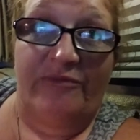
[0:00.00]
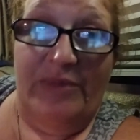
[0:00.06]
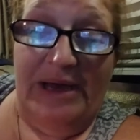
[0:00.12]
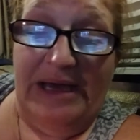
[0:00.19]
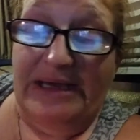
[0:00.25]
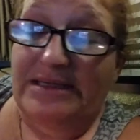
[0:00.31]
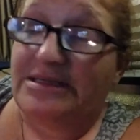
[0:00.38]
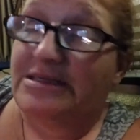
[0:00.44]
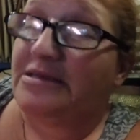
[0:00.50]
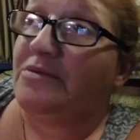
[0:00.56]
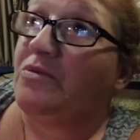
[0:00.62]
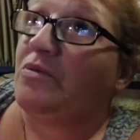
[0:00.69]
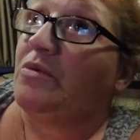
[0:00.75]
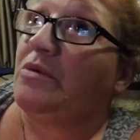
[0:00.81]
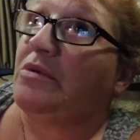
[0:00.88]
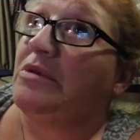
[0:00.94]
passed,
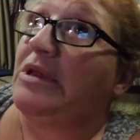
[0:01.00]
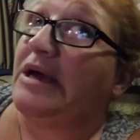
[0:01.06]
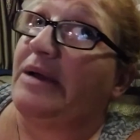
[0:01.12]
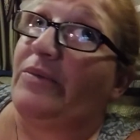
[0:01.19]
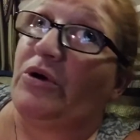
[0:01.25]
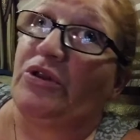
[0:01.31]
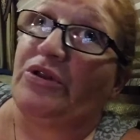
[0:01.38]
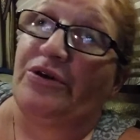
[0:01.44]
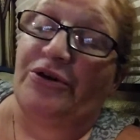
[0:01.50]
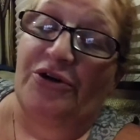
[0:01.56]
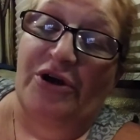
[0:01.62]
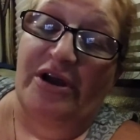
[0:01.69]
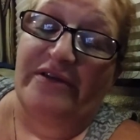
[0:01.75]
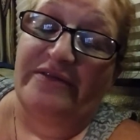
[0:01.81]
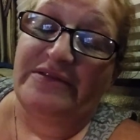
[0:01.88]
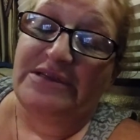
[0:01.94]
lay them on their
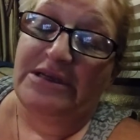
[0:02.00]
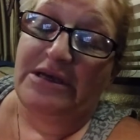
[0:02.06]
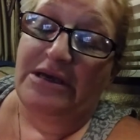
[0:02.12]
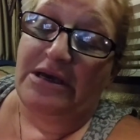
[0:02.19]
graves.